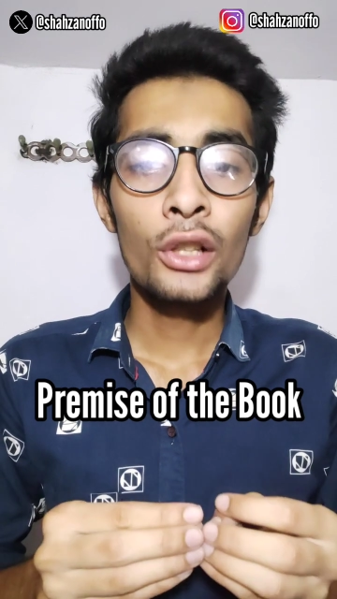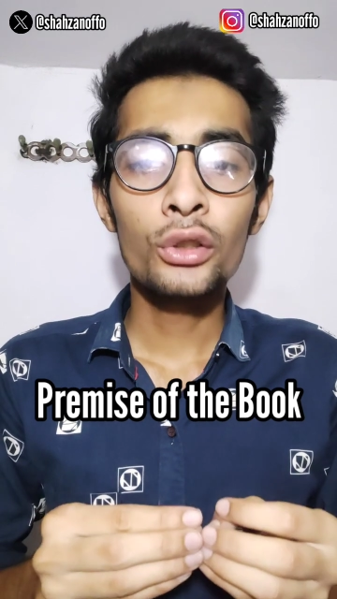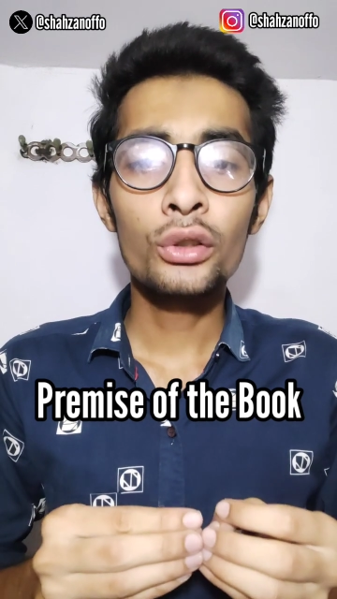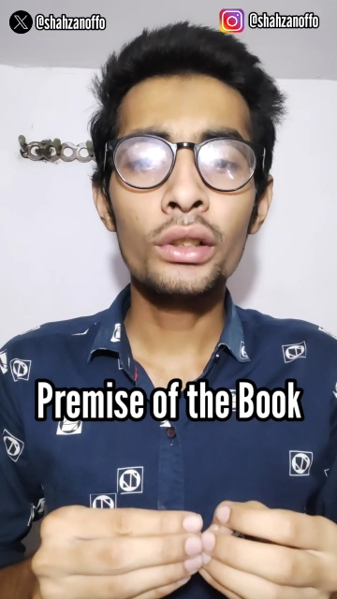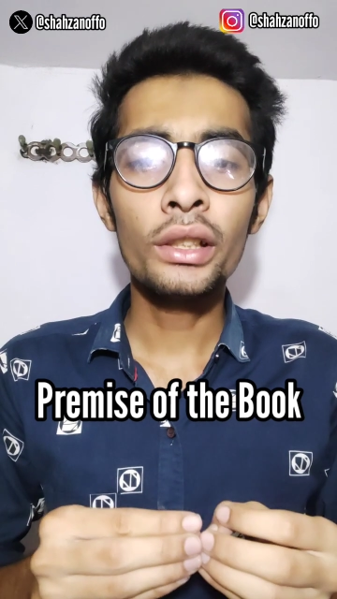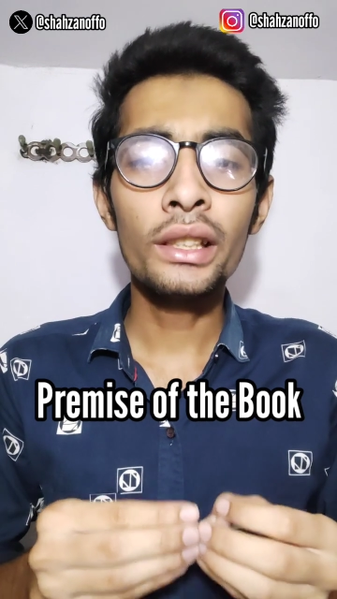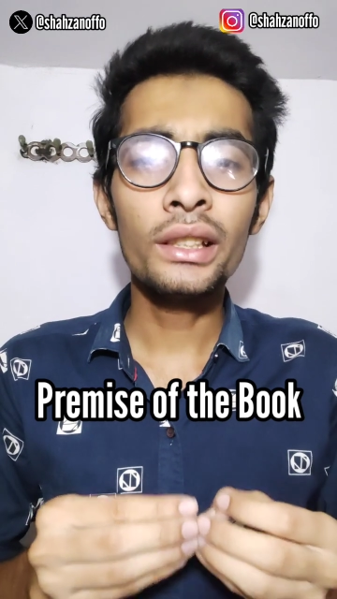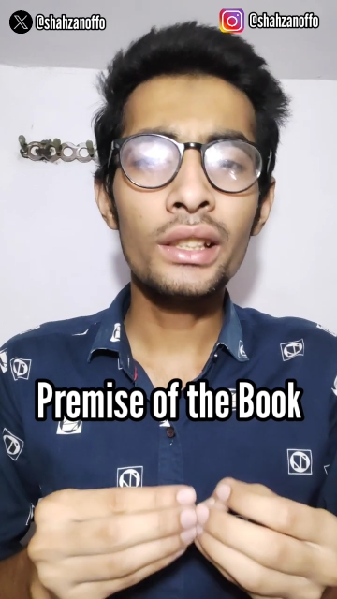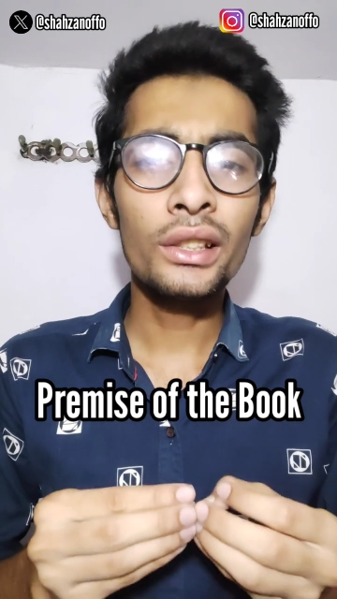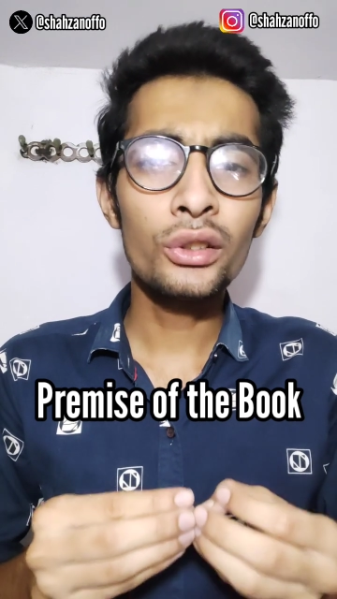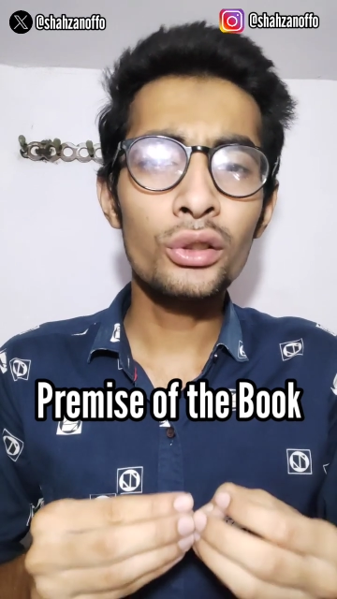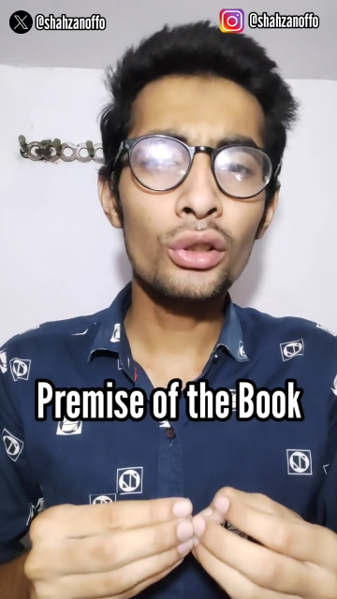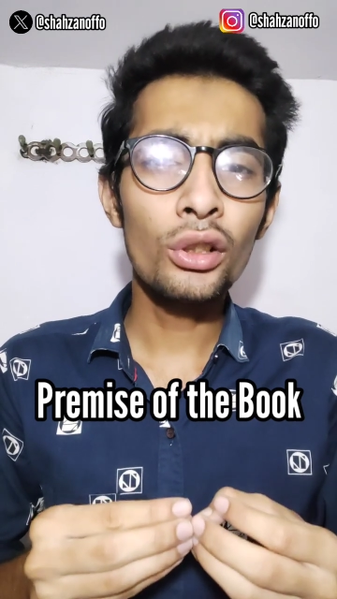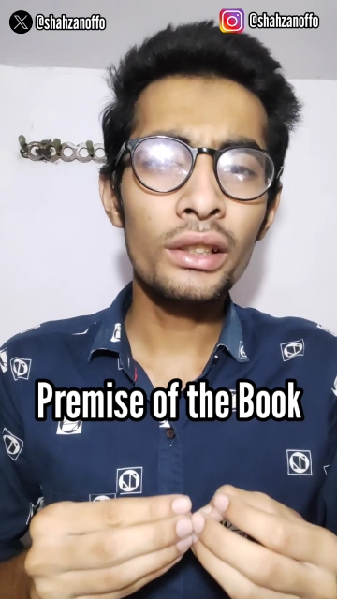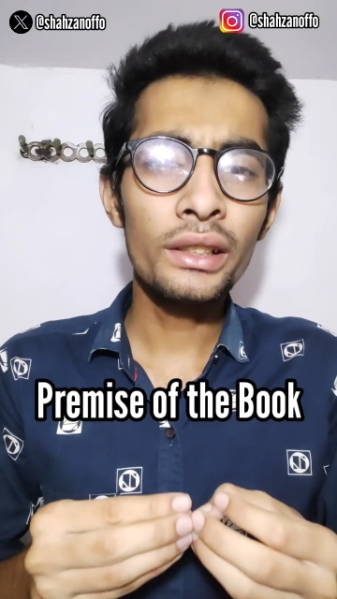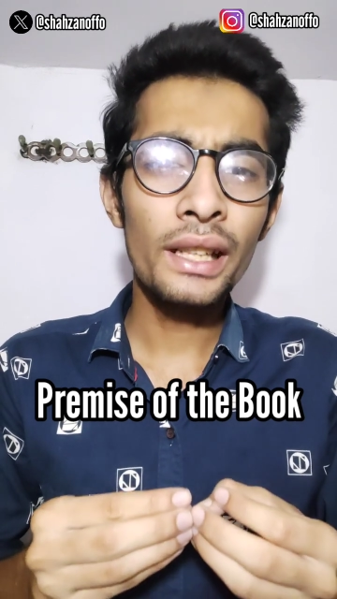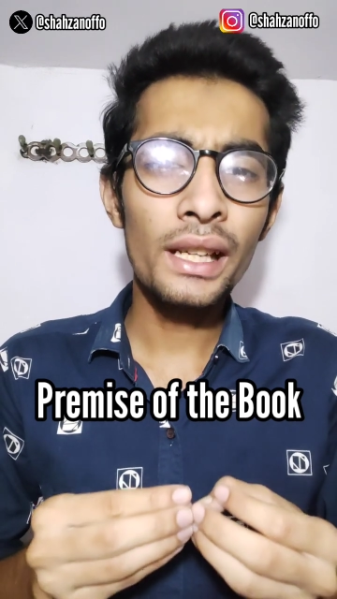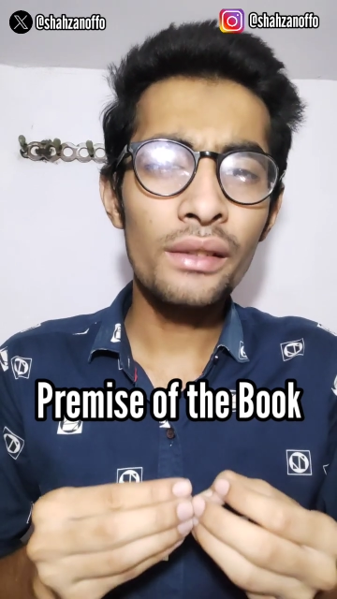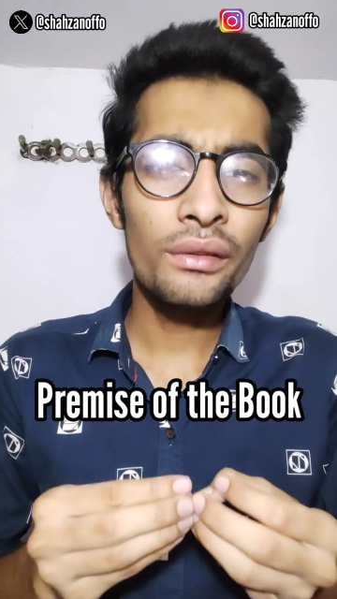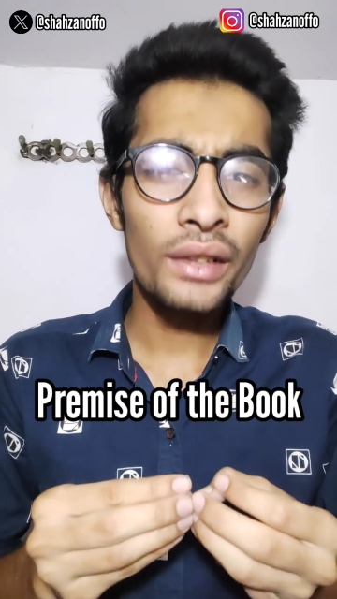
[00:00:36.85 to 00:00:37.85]
so he does
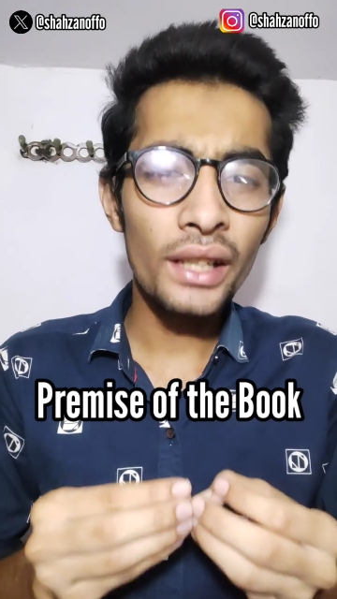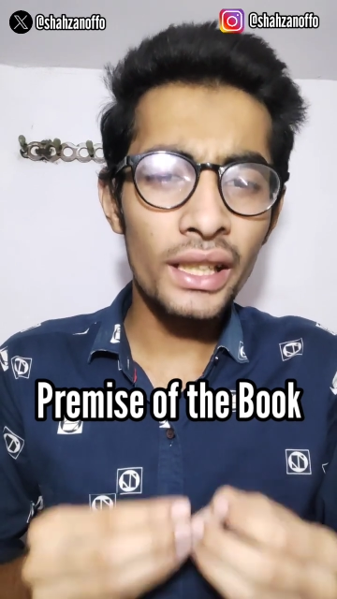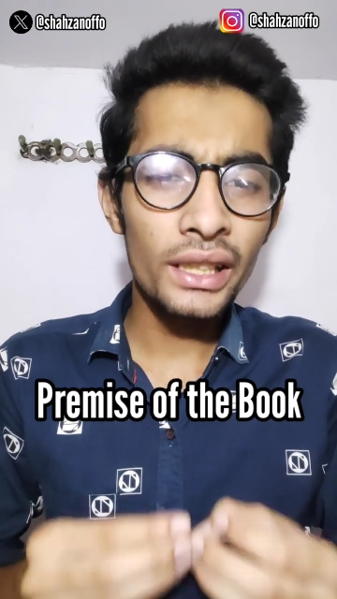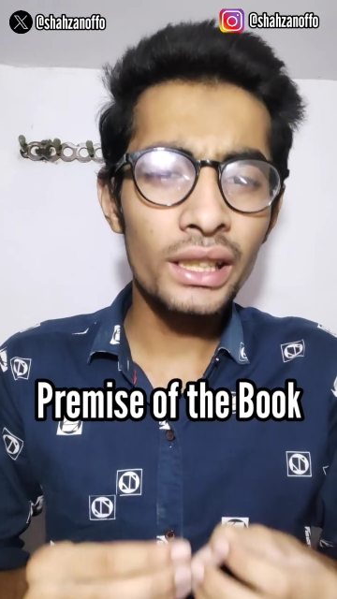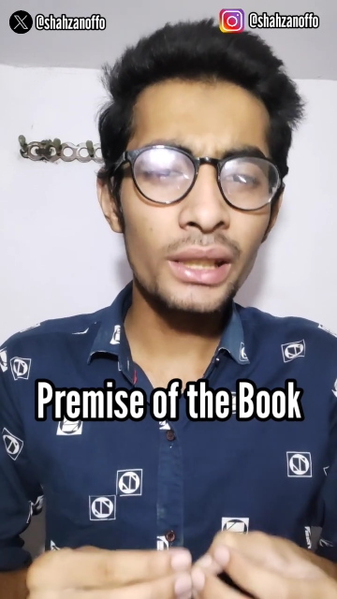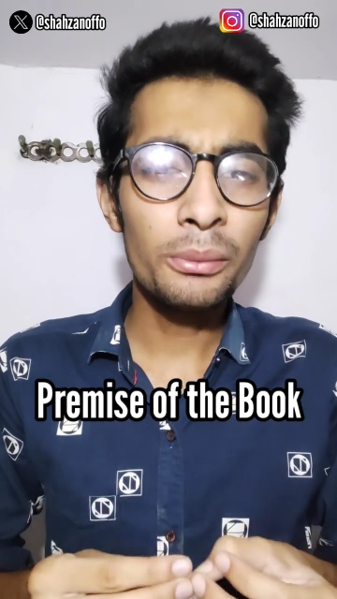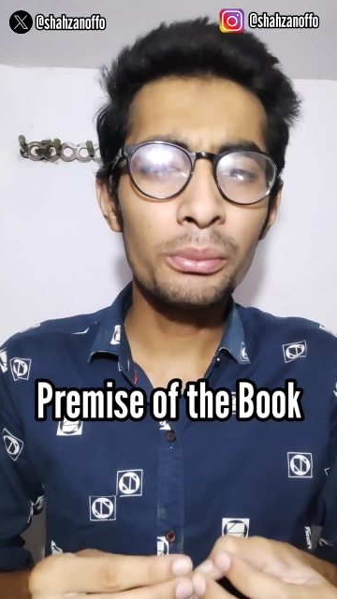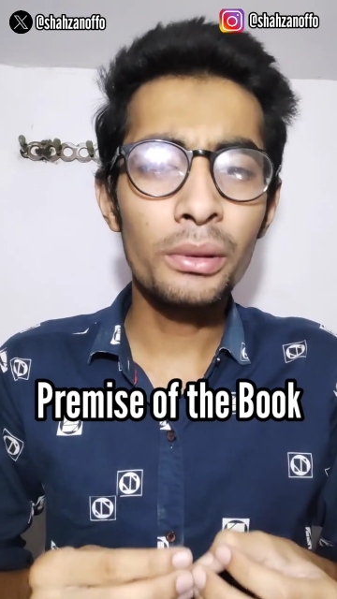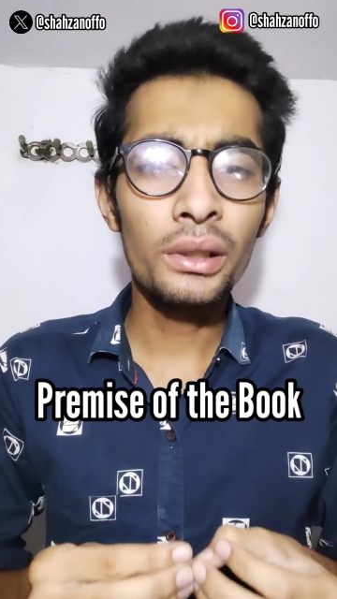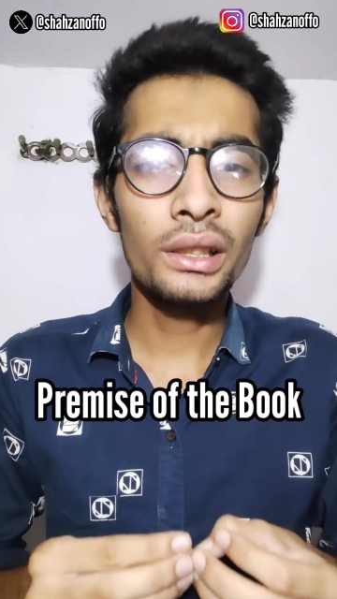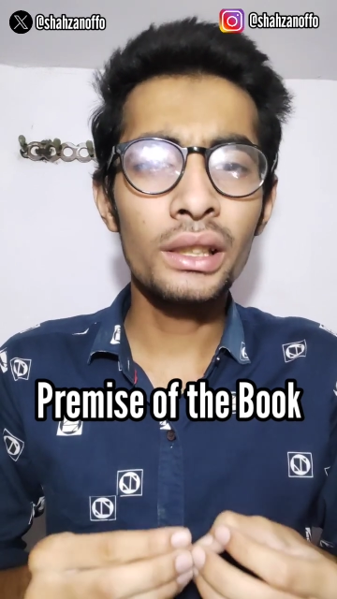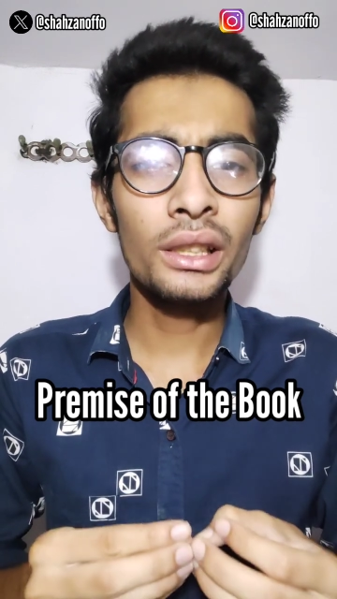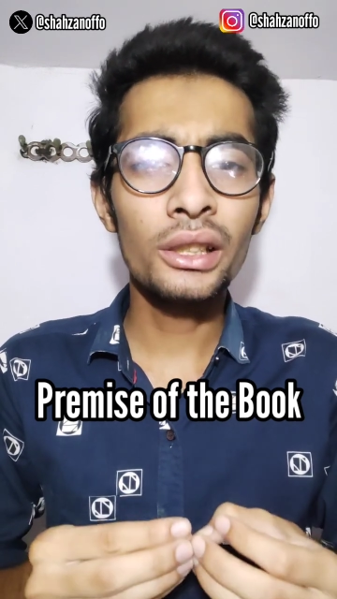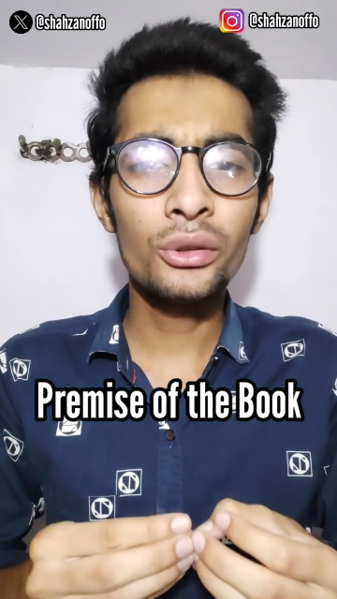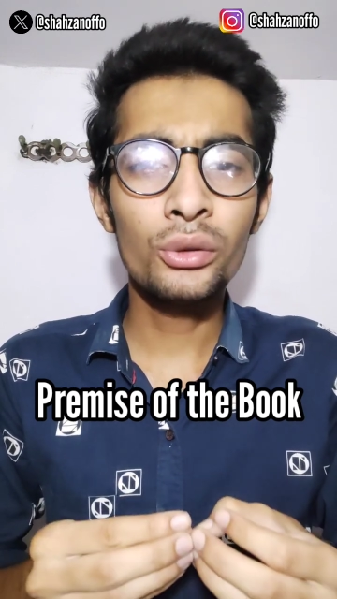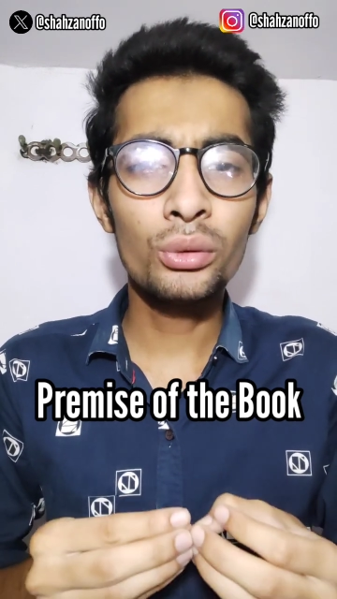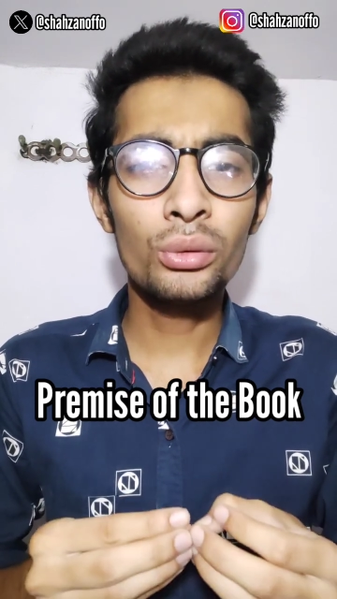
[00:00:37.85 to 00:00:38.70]
not have anybody